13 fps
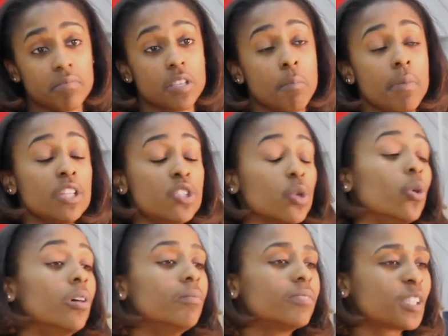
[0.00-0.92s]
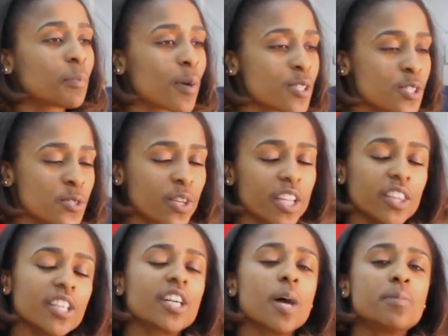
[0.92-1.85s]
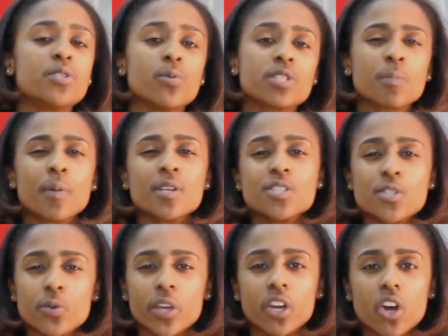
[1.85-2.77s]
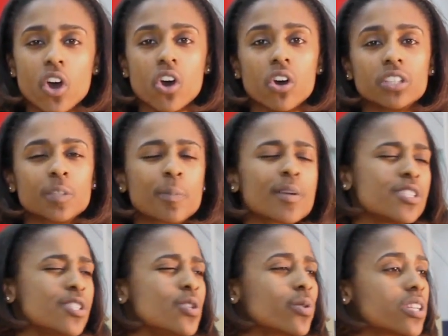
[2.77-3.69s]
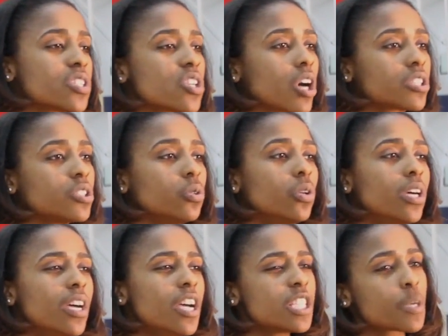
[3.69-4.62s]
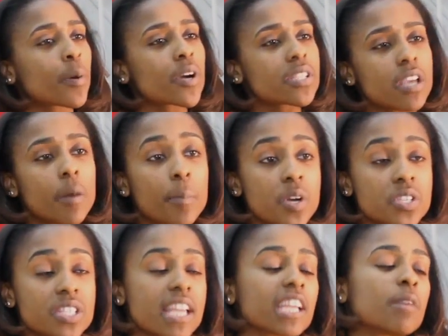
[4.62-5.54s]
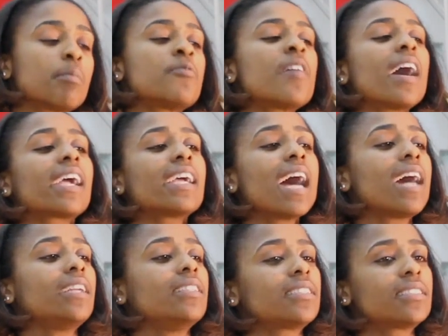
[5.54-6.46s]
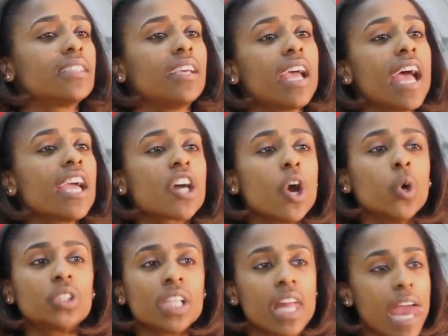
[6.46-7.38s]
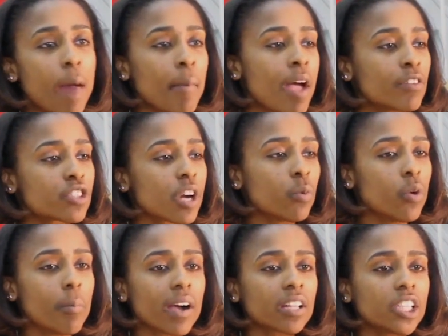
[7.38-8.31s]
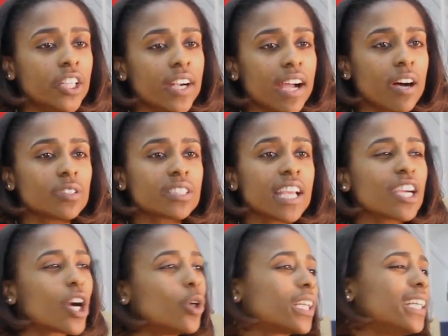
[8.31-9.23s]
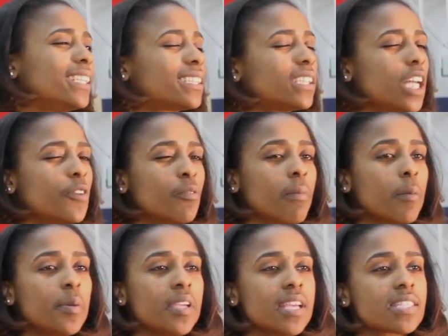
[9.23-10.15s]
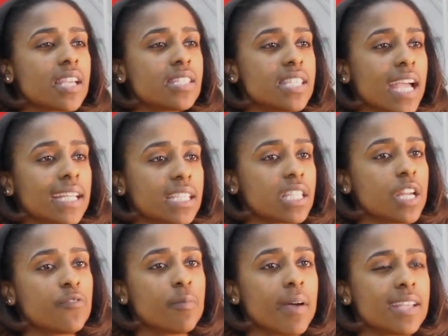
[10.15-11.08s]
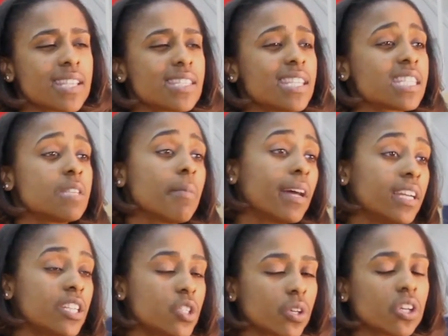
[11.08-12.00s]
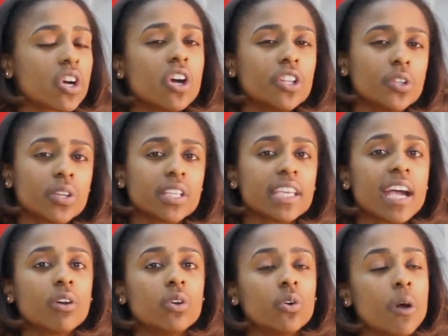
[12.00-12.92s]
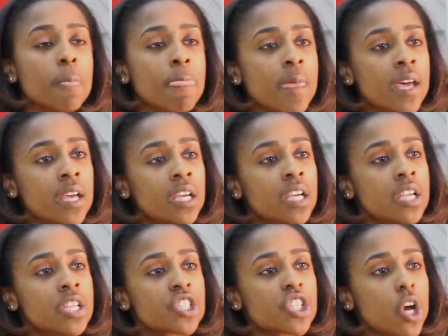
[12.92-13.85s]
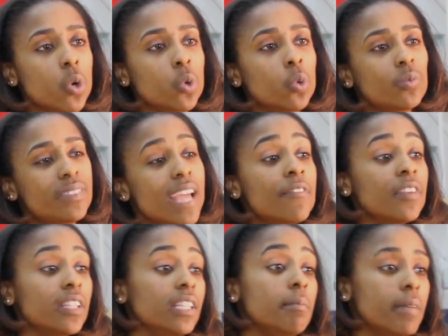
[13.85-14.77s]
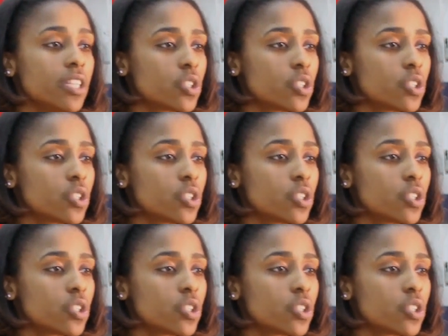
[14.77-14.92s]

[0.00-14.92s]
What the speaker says: It's a mentor. It's a person you can look up to. It's a person you can call. It's a person you can talk to. It's a person that can provide guidance. Hey, Coach, I'm having trouble with my clearinghouse. Hey, Coach, I need to study for my PSAT. I need to study for my SAT. It's somebody that you can call and you can count on. So definitely